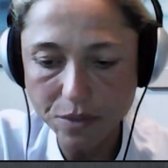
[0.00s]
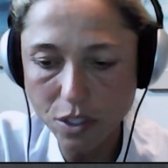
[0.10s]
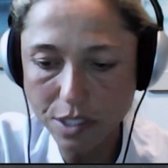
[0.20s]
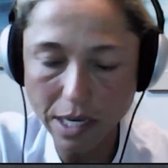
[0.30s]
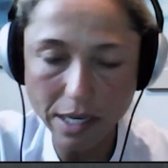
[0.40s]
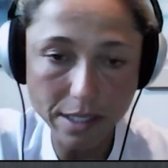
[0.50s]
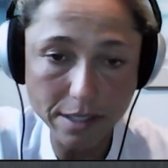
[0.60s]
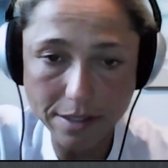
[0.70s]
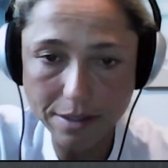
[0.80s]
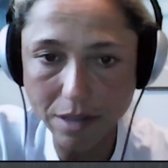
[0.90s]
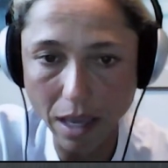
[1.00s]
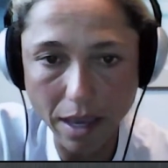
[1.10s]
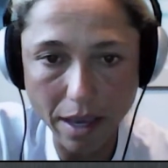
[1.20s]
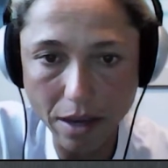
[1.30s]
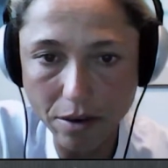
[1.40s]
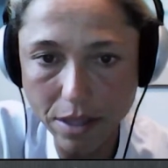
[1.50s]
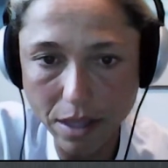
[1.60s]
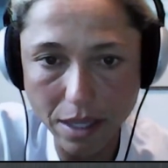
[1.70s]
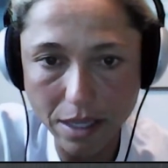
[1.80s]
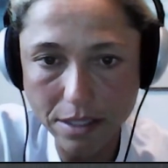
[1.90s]
just kind of taking care of the
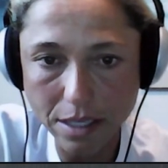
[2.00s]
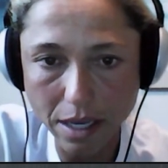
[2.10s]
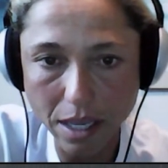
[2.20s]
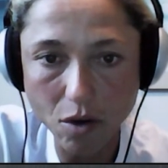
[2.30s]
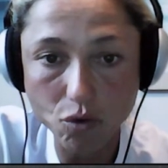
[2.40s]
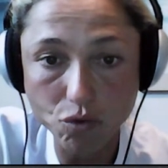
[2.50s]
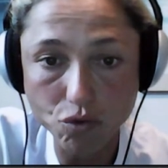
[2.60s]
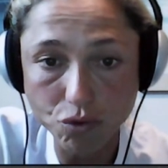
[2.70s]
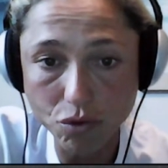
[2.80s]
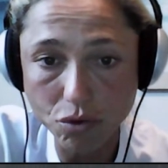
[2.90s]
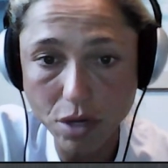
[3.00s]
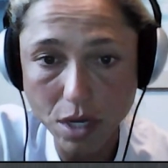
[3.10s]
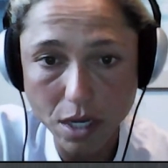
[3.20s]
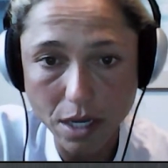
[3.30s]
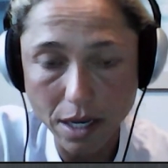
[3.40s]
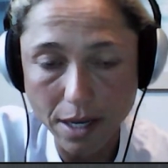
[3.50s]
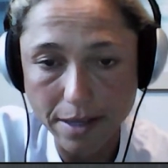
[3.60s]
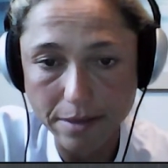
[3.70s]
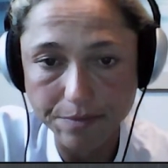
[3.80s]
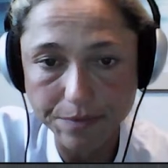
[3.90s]
things that I can control,
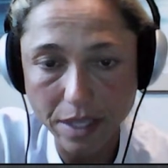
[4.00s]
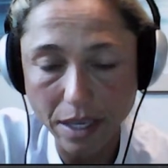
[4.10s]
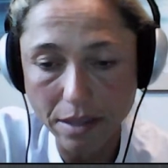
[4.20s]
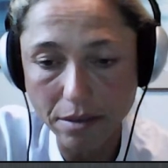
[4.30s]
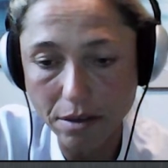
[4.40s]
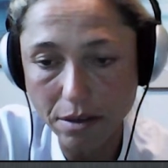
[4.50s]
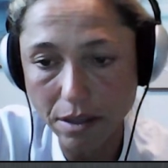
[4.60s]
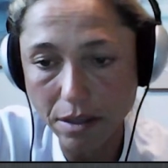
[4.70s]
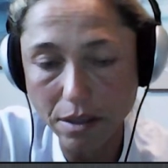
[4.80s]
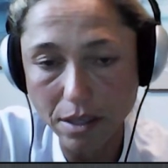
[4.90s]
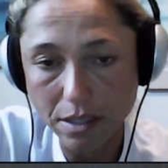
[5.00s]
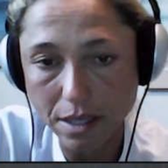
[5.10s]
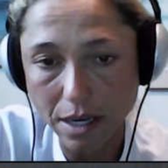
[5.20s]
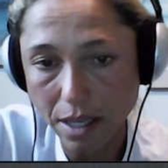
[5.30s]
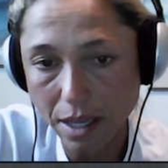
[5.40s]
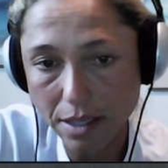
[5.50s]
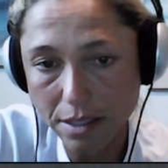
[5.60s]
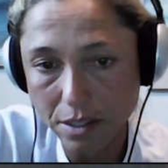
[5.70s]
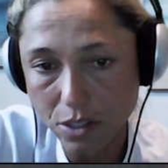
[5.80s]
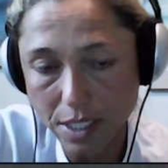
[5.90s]
and the things that I
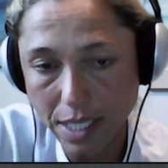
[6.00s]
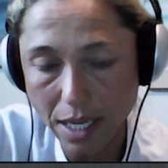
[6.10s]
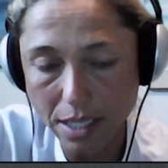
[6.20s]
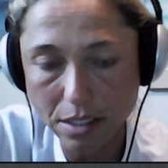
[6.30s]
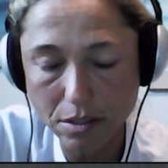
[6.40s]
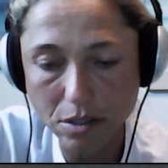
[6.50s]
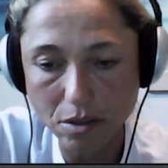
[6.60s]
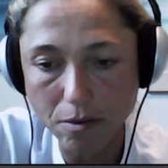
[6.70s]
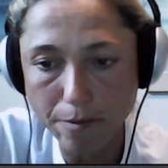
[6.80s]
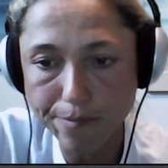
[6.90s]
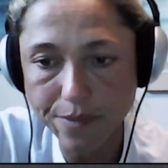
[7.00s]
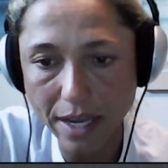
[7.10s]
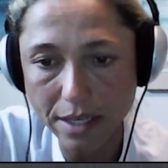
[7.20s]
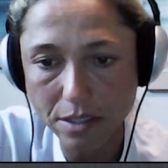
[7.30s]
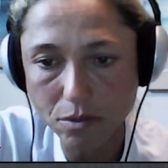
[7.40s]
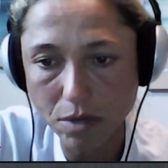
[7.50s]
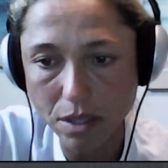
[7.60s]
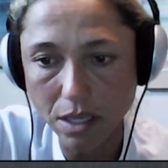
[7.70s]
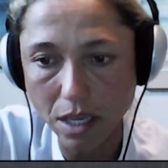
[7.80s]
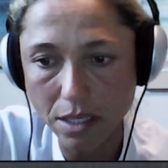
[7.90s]
can't, I just can't. So that is one
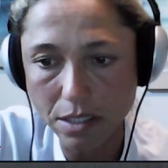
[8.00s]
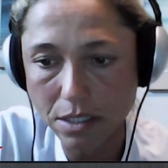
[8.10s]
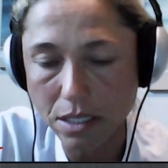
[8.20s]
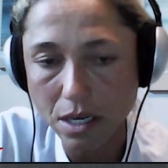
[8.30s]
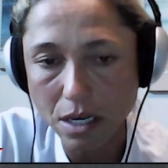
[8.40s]
thing, is